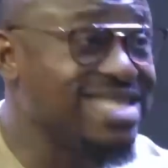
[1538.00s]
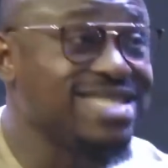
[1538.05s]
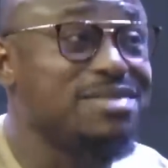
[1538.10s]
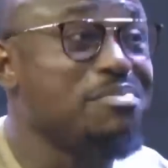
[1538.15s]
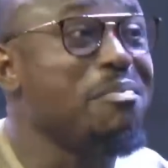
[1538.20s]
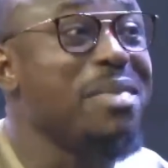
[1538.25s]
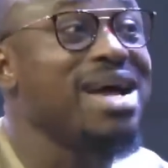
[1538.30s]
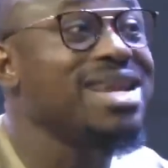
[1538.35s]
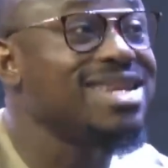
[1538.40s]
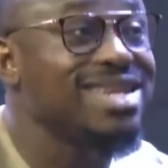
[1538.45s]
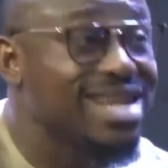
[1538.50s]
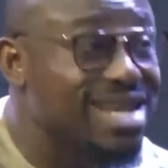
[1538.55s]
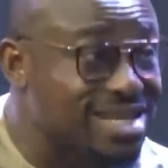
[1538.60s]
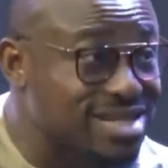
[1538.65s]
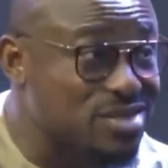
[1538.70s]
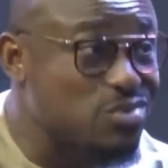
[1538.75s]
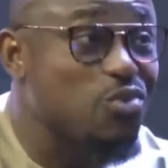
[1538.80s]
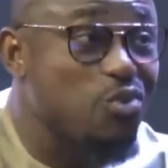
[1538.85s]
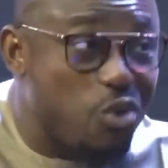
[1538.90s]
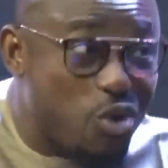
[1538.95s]
is
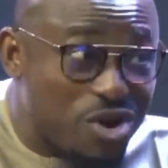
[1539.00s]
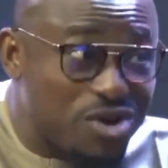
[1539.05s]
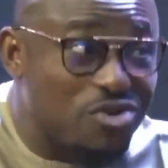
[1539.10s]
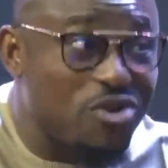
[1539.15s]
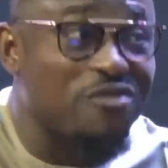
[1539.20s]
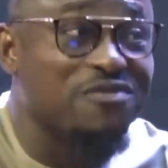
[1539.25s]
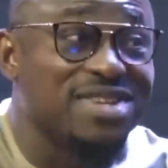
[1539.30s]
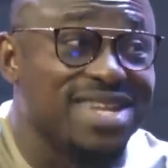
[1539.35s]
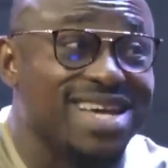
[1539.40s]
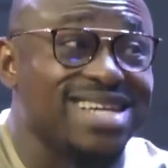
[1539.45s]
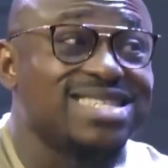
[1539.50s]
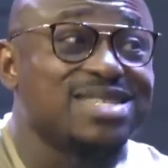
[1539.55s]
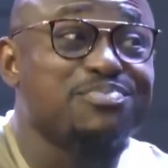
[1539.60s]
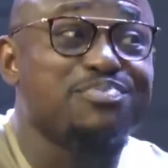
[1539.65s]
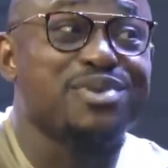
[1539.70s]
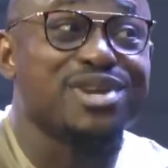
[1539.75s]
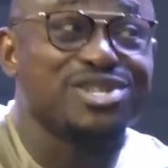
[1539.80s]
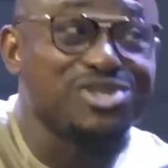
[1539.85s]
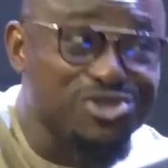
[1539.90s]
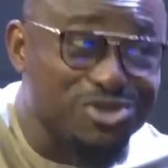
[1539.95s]
madness. One of the
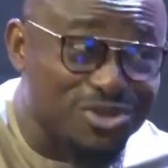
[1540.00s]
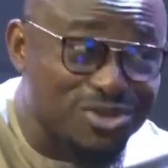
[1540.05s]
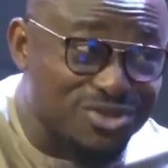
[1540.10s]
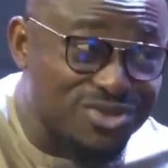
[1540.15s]
expressions.